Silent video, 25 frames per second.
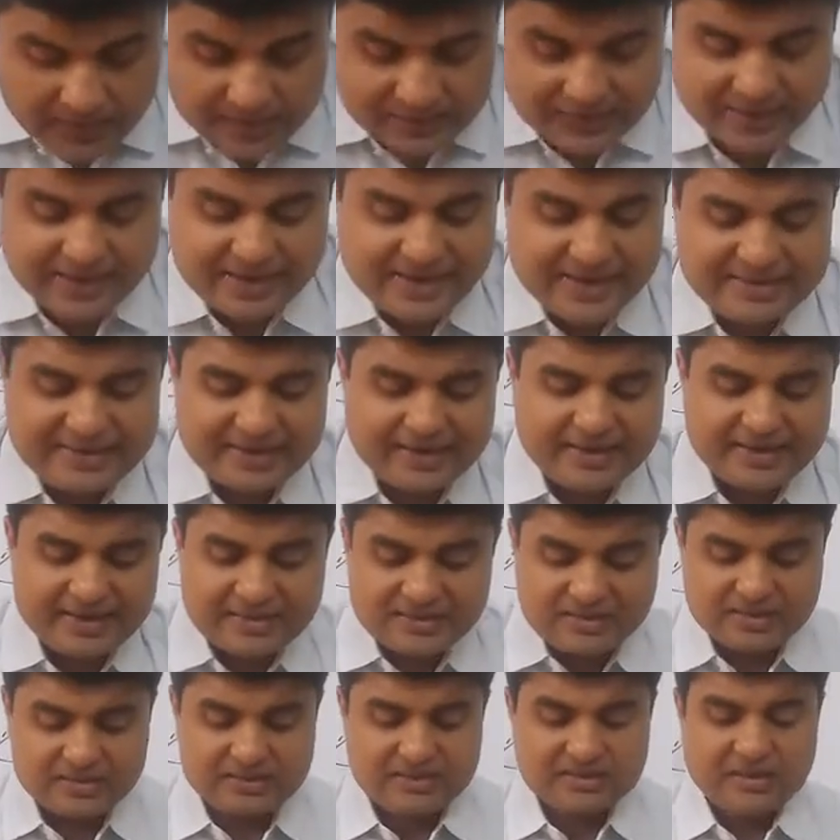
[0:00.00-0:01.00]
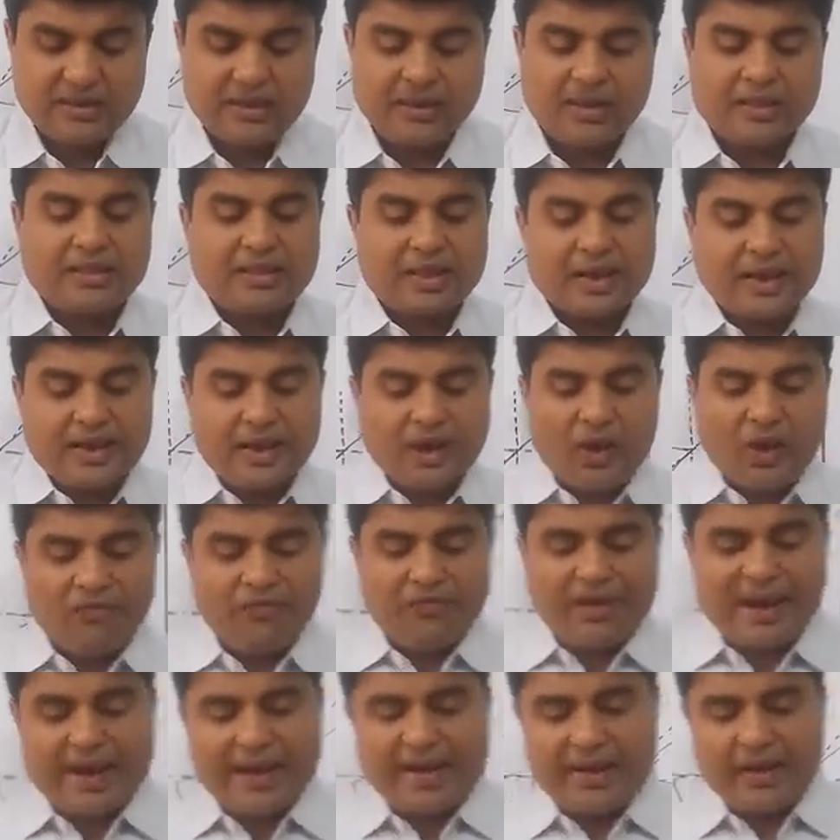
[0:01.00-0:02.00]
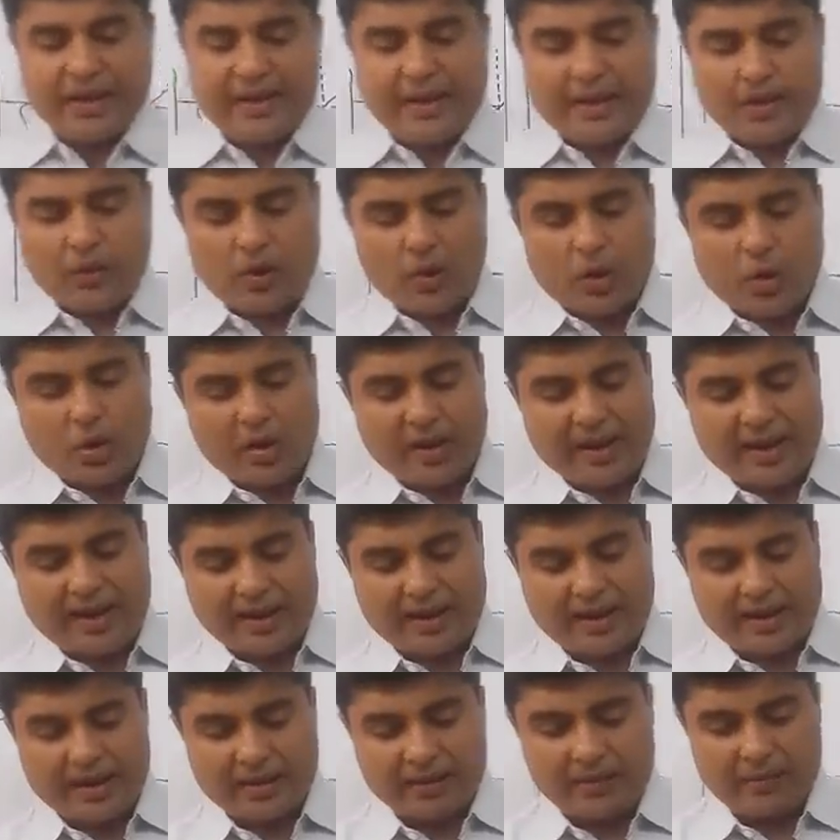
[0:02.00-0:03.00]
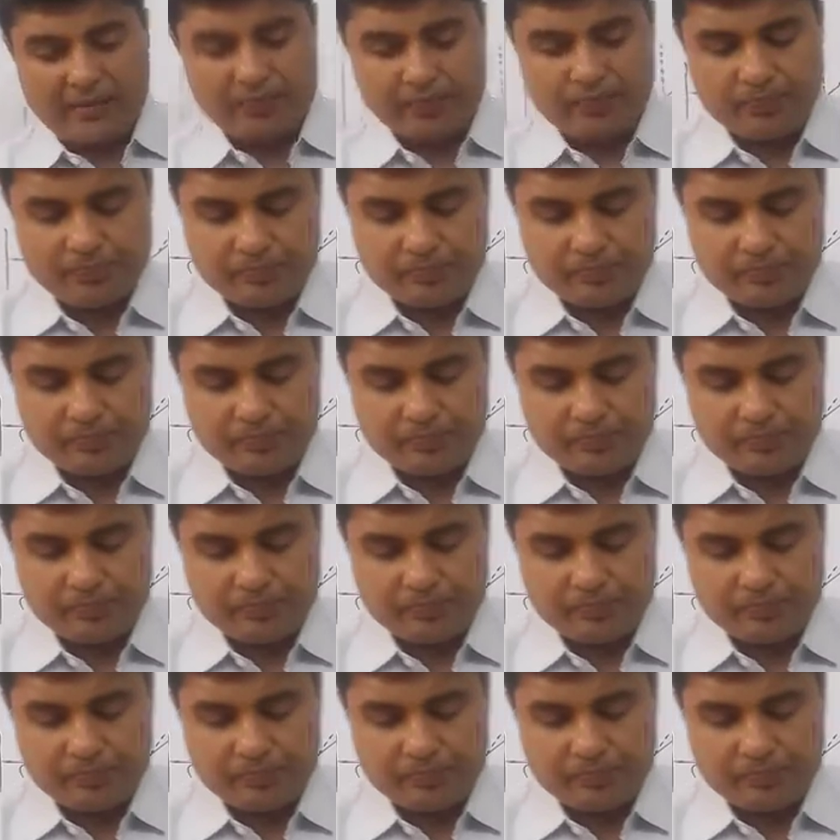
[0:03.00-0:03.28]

The reason is the ray of light OA